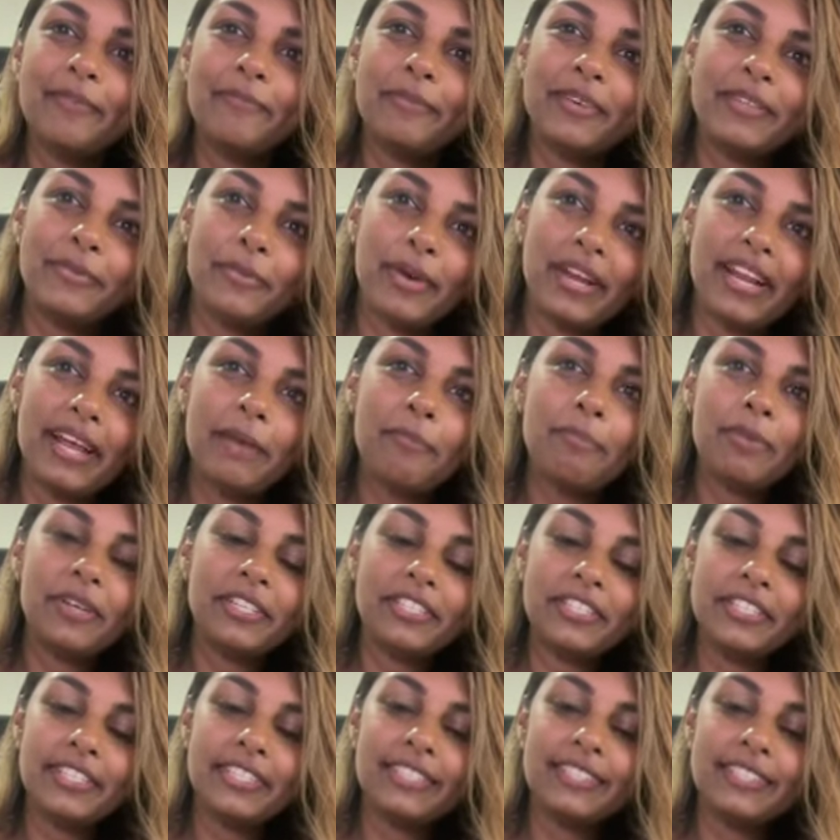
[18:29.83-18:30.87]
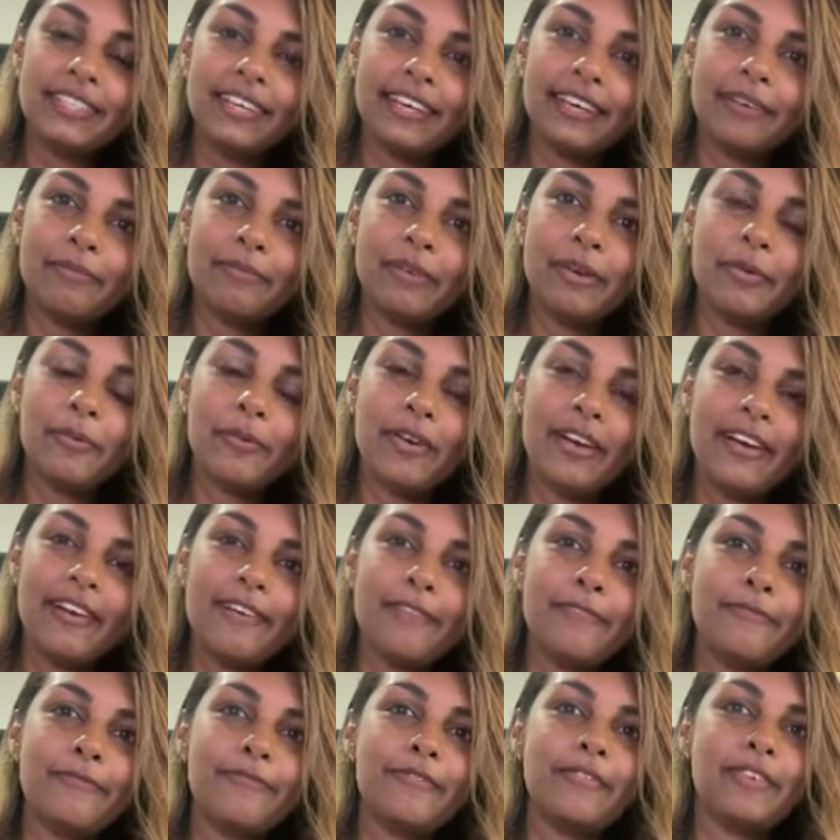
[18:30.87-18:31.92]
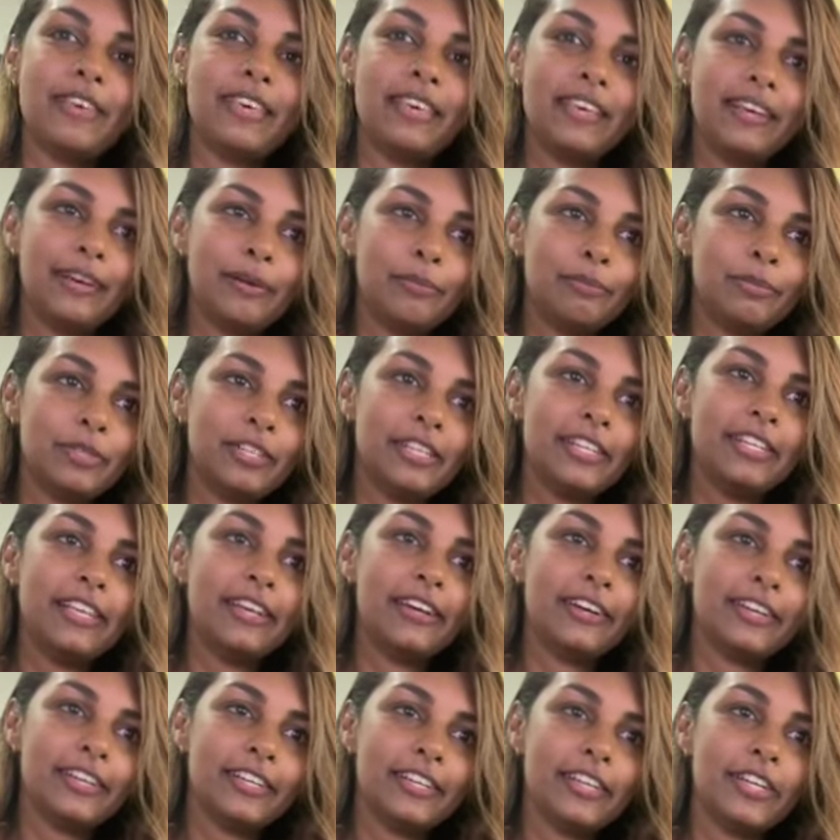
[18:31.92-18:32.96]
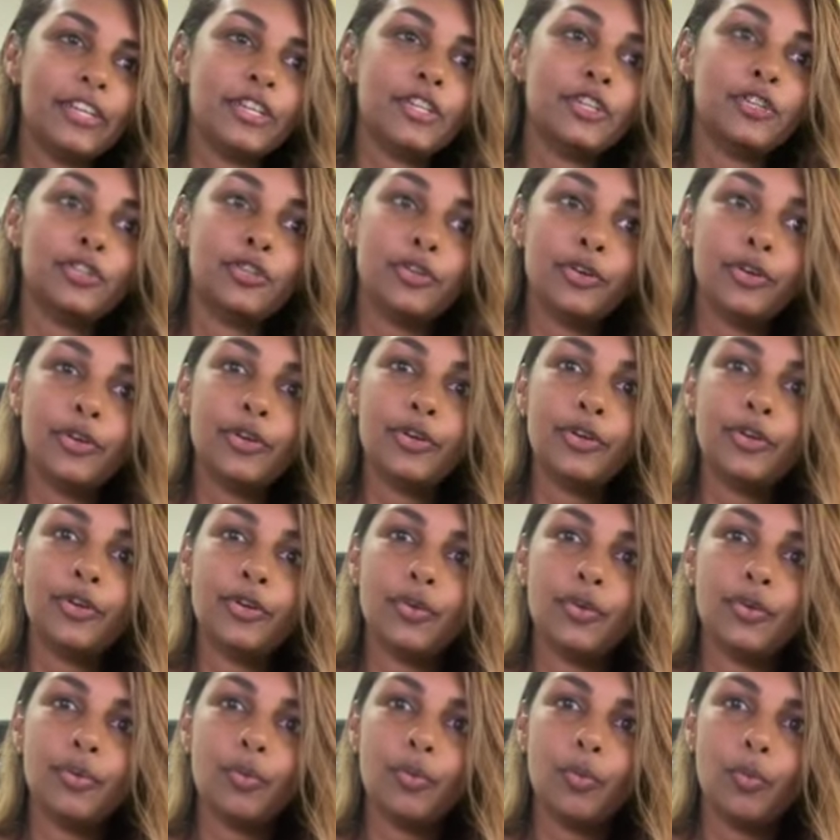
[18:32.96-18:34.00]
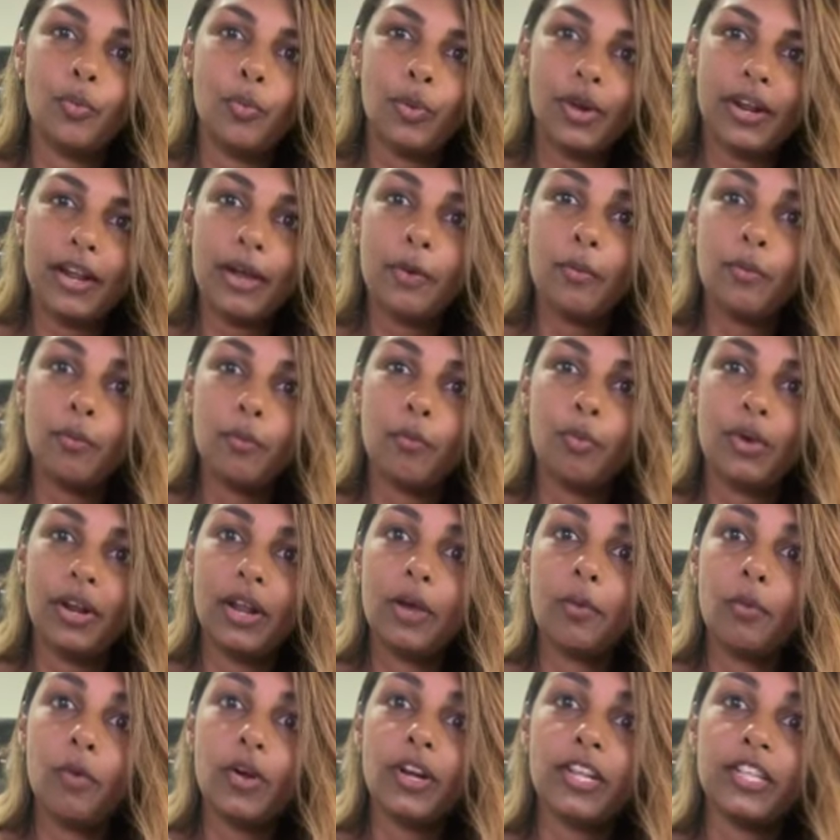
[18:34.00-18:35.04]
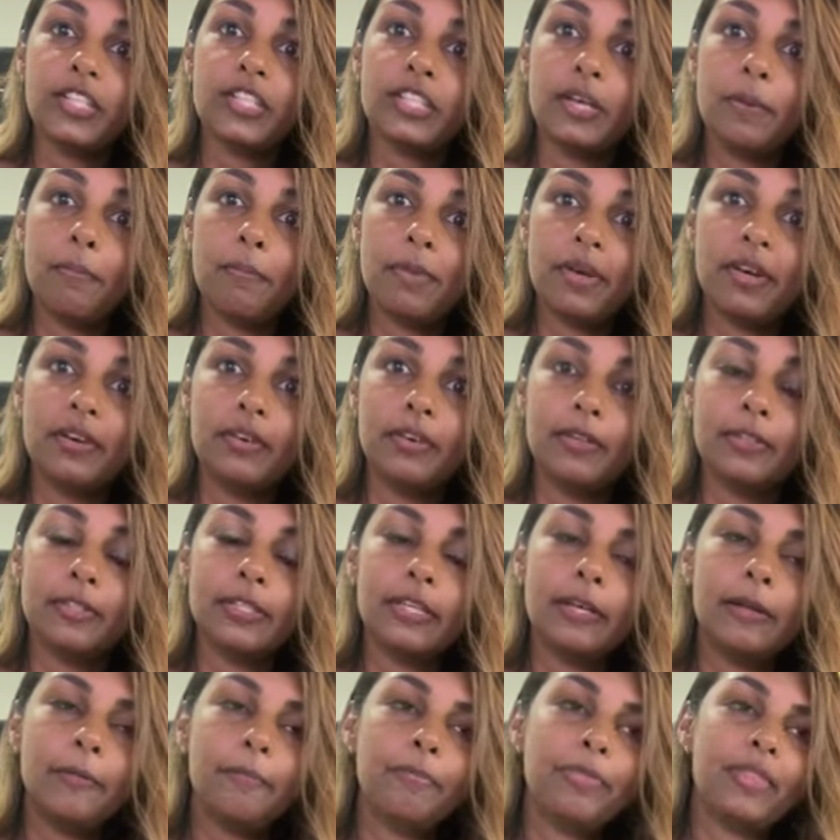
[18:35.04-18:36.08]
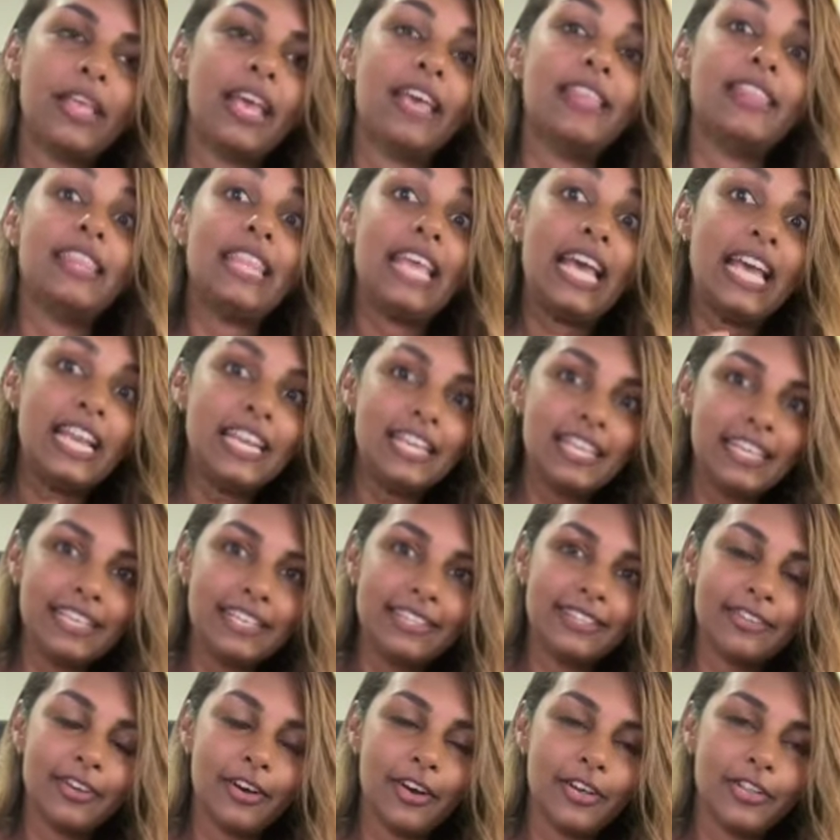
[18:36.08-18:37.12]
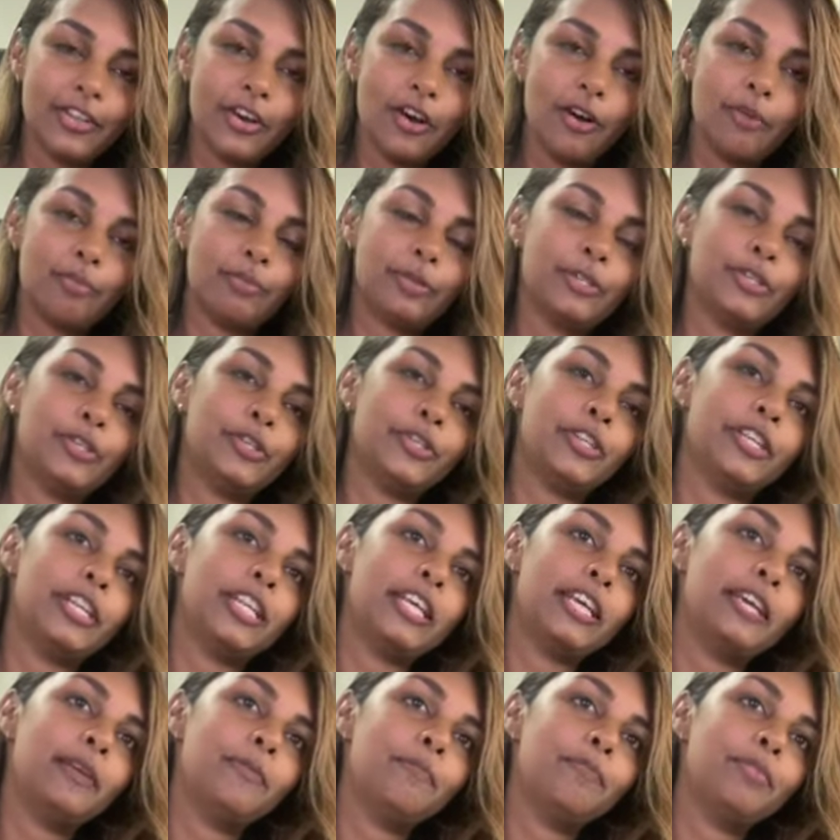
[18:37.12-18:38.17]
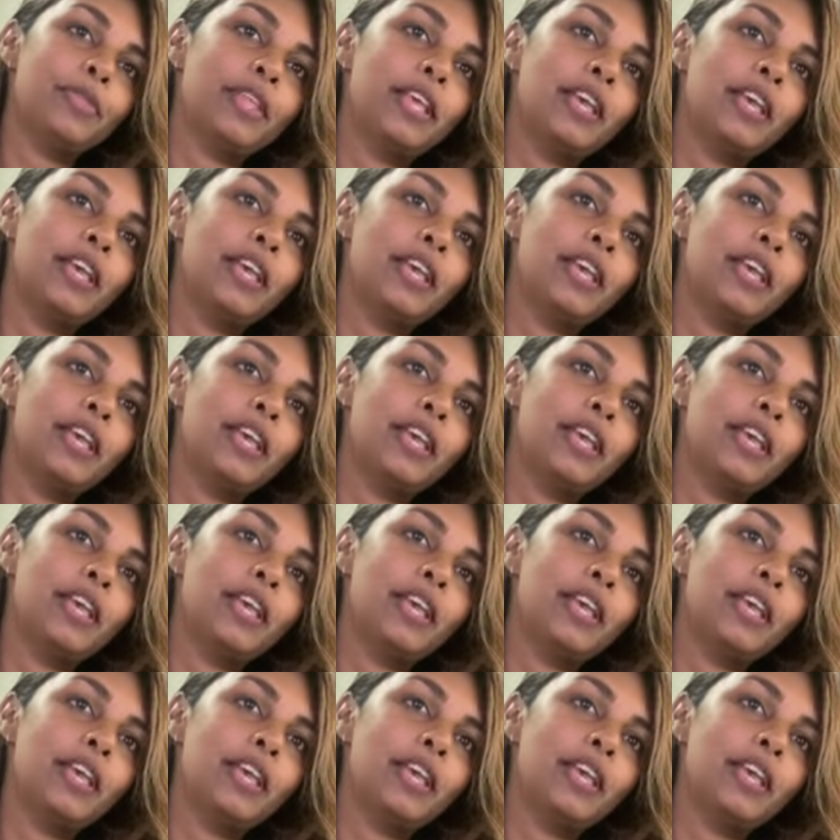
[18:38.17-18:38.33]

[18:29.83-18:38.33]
But when I pitched it to him at WEF, he completely understood what I wanted to build. And then he saw the opportunity.